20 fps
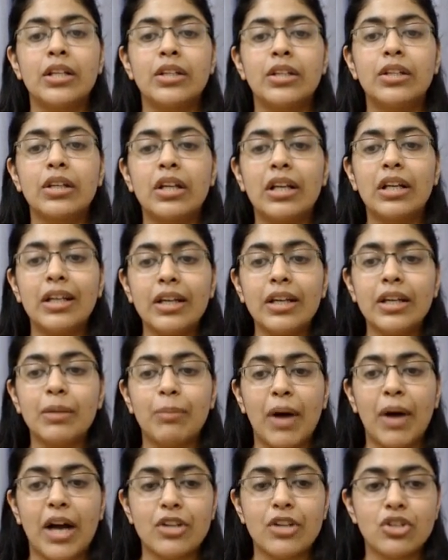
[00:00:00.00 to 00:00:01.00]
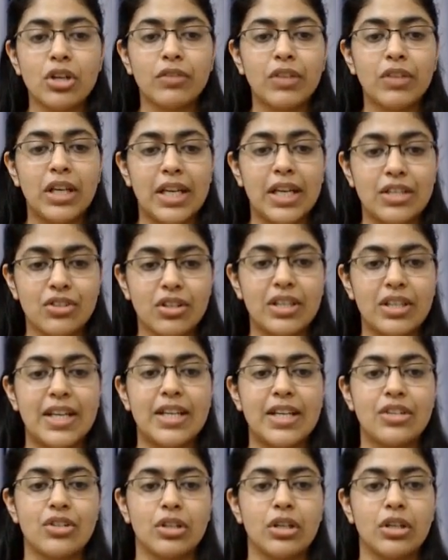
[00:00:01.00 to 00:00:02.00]
The clear departure of the
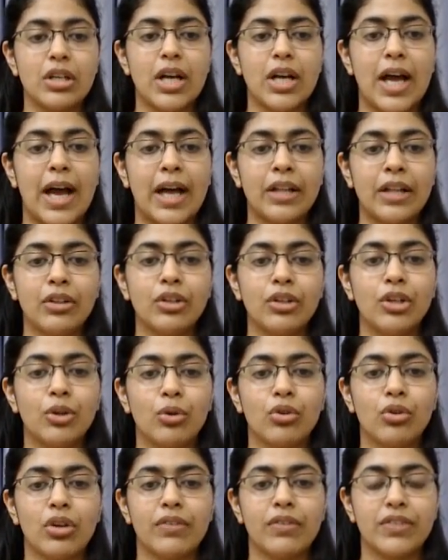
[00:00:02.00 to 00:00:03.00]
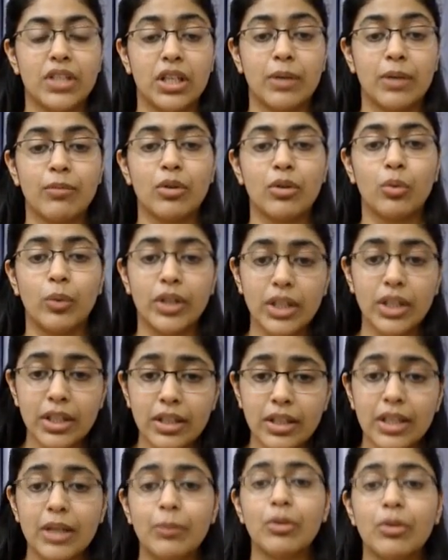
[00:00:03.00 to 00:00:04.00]
legislature and the use of terms
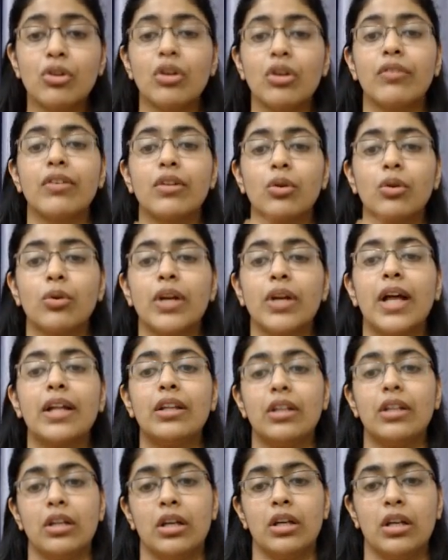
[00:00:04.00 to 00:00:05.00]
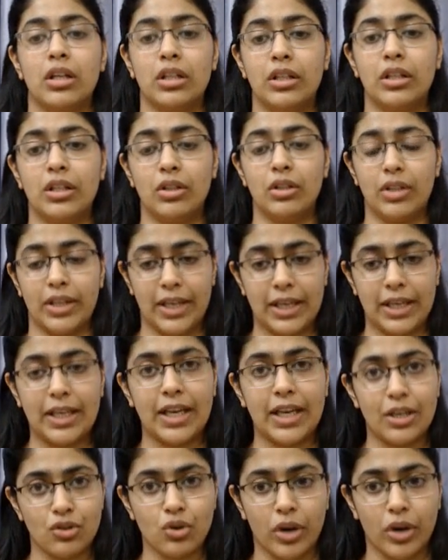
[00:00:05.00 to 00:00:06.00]
within the limits of his own and
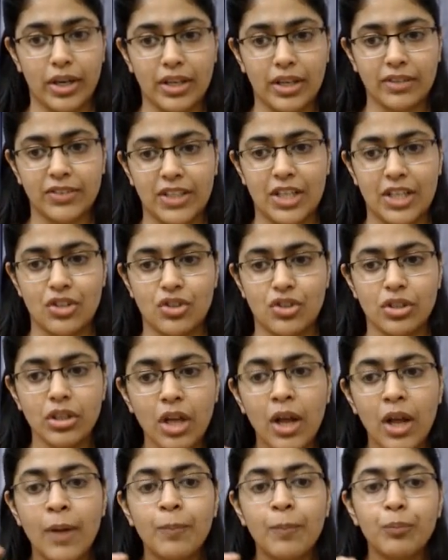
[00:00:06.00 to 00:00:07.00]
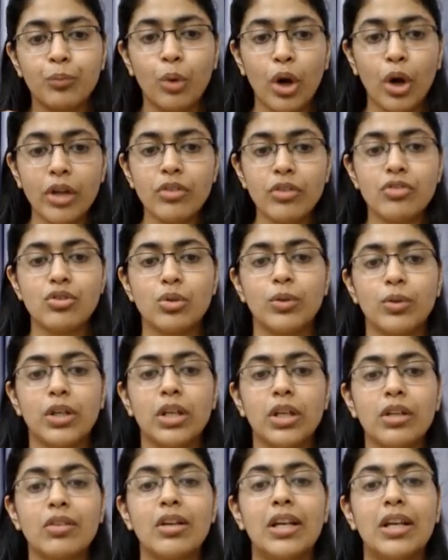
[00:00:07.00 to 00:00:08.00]
any adjoining station points
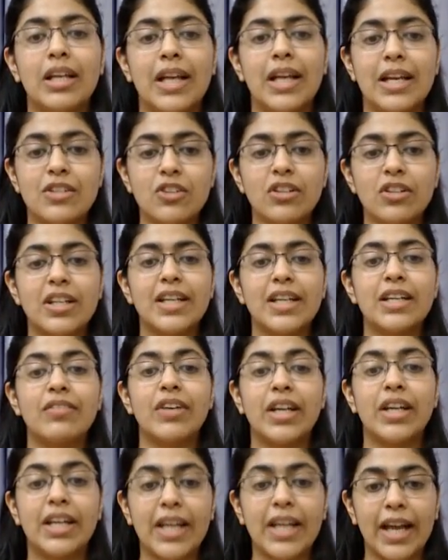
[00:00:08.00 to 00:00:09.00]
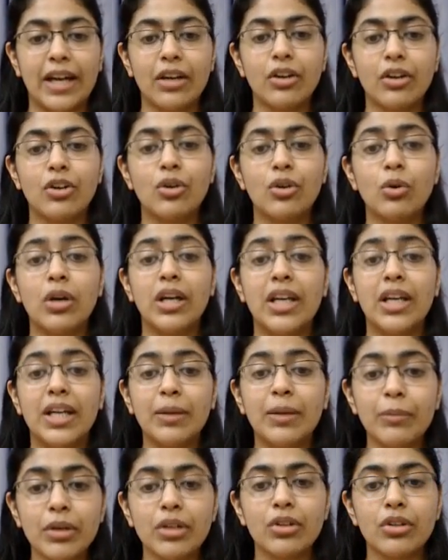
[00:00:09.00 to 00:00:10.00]
towards a legislative intent to
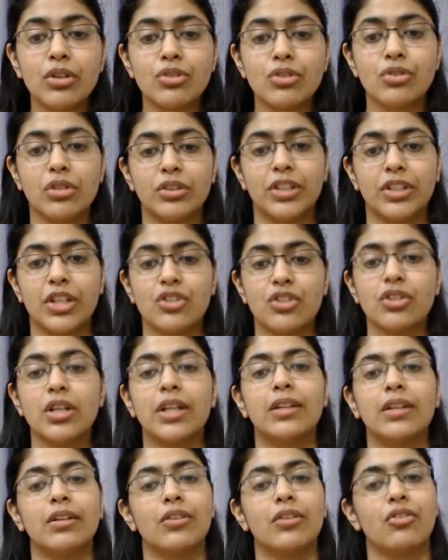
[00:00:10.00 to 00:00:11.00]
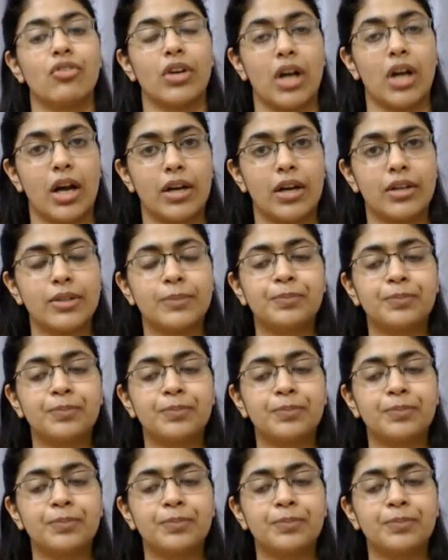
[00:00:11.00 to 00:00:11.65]
limit the jurisdiction in this regard.